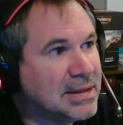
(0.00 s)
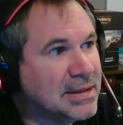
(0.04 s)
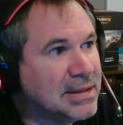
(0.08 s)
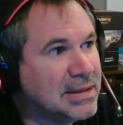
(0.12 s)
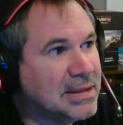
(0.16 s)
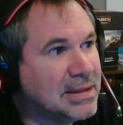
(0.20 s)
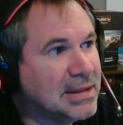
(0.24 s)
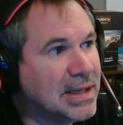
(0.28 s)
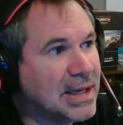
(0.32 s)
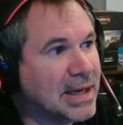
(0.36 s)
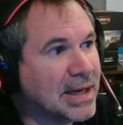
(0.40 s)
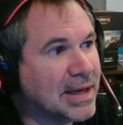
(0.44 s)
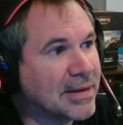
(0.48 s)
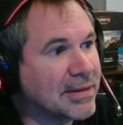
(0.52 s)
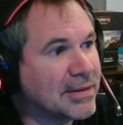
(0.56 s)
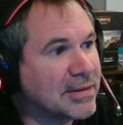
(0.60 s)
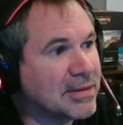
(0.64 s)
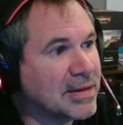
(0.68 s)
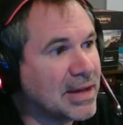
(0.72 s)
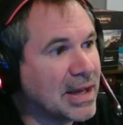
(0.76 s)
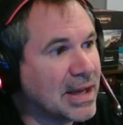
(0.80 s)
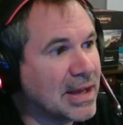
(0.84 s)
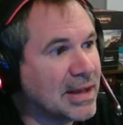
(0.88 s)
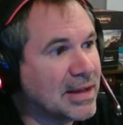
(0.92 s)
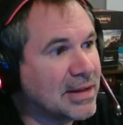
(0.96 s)
yeah,
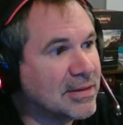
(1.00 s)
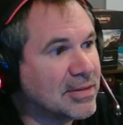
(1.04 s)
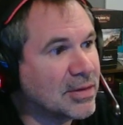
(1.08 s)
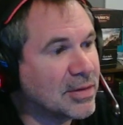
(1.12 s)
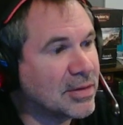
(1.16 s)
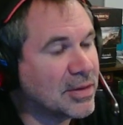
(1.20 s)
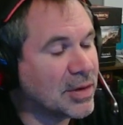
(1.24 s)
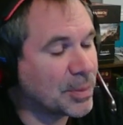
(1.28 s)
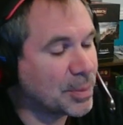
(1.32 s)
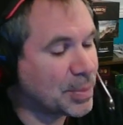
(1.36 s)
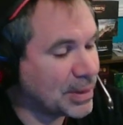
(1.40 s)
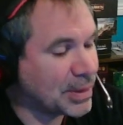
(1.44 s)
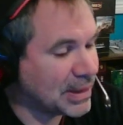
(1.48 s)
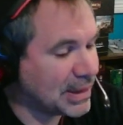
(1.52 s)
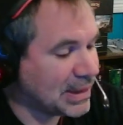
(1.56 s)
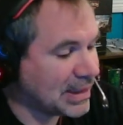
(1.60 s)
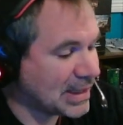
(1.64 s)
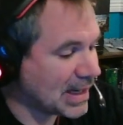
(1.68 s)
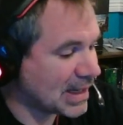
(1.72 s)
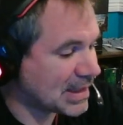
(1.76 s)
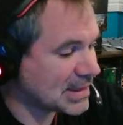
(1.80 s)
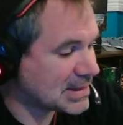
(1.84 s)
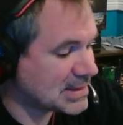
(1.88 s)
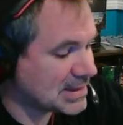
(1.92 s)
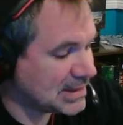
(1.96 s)
and so they're pretty
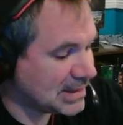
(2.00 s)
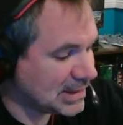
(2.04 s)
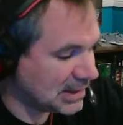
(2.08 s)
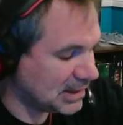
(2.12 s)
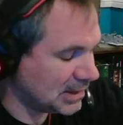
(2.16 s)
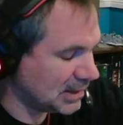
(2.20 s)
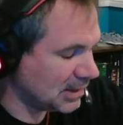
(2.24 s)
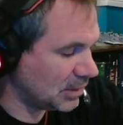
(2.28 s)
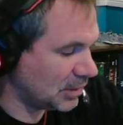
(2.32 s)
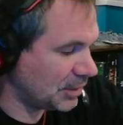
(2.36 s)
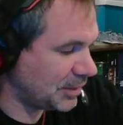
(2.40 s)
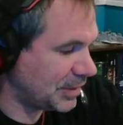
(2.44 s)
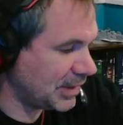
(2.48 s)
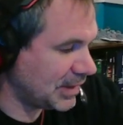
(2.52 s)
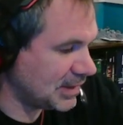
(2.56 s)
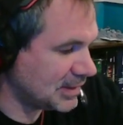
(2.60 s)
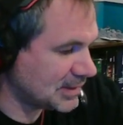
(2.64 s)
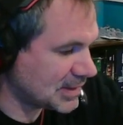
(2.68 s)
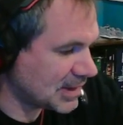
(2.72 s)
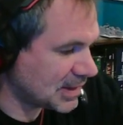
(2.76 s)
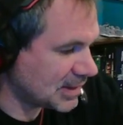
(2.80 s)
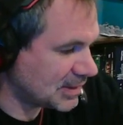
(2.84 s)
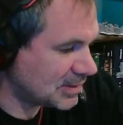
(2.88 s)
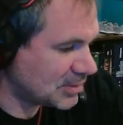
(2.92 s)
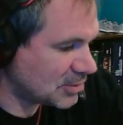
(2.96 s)
nasty little things.
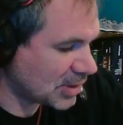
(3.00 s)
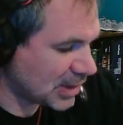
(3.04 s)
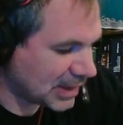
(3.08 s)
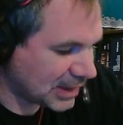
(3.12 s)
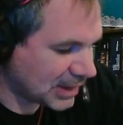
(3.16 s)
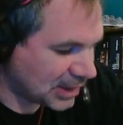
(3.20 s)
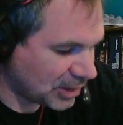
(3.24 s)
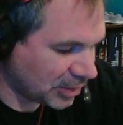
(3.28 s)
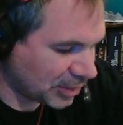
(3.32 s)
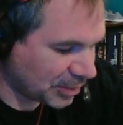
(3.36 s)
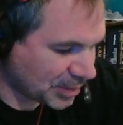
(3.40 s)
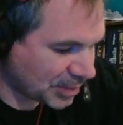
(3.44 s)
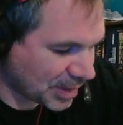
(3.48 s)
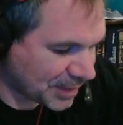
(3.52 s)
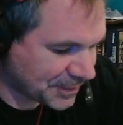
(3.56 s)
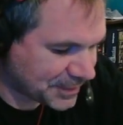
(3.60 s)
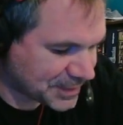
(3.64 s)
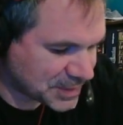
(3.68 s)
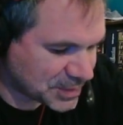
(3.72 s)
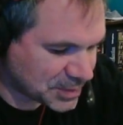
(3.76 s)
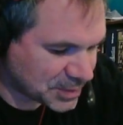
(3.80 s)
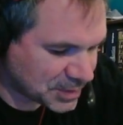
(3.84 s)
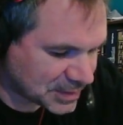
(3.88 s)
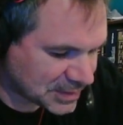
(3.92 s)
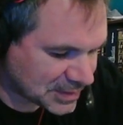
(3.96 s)
I try to kill them off as
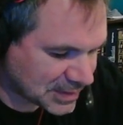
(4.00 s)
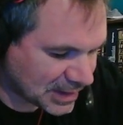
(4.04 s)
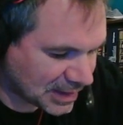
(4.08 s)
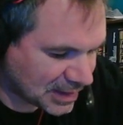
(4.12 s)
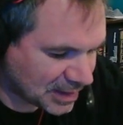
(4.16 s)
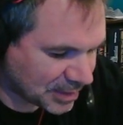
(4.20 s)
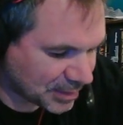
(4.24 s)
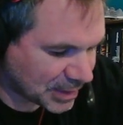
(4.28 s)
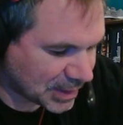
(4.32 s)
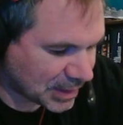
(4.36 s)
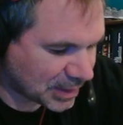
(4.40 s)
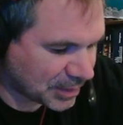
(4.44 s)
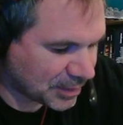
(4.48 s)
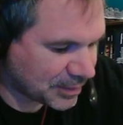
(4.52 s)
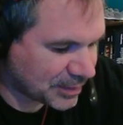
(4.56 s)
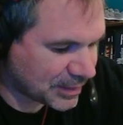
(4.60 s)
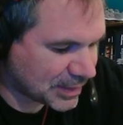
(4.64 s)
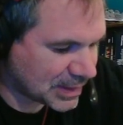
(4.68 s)
soon as they come out.